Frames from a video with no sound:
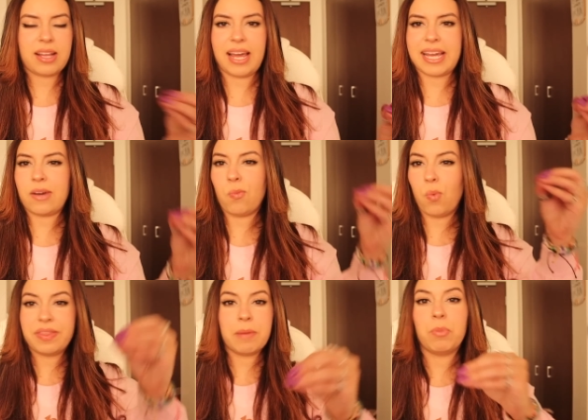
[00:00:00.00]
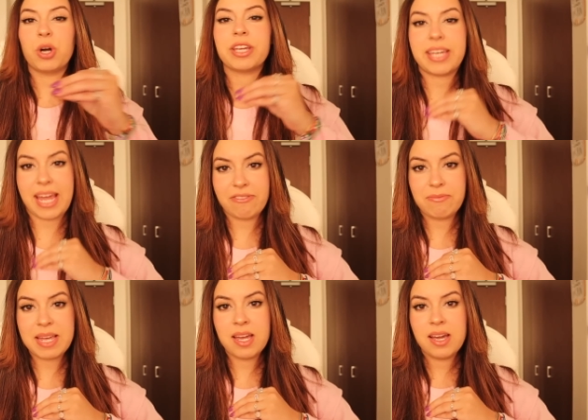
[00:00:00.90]
like what the book
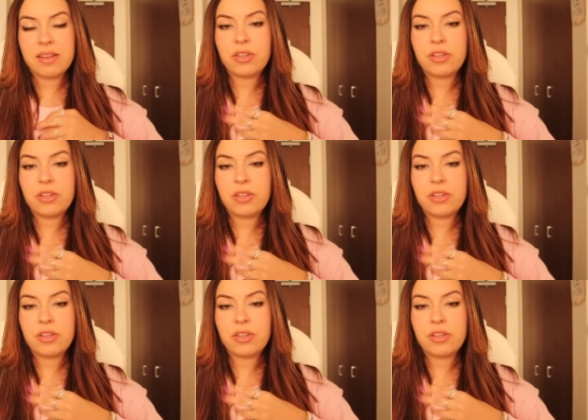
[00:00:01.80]
gave me.